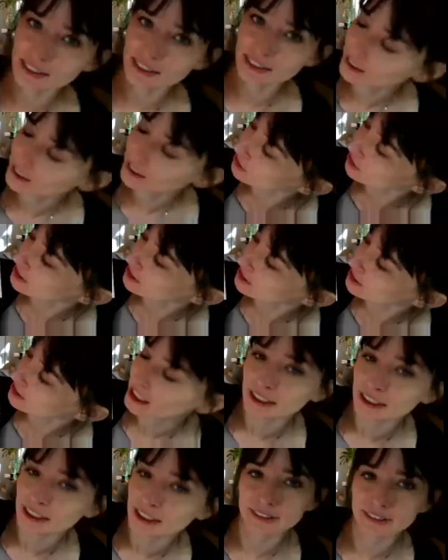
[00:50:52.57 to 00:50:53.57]
It looks
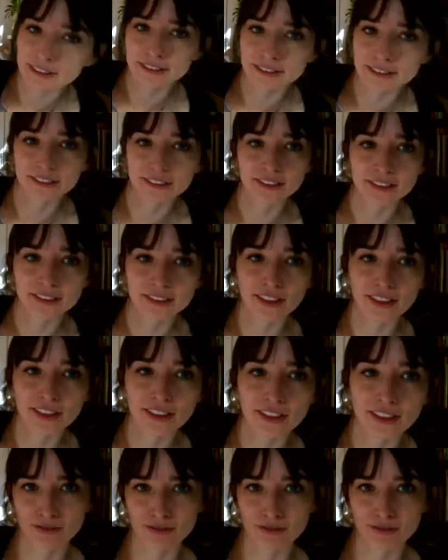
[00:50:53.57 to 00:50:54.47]
like that.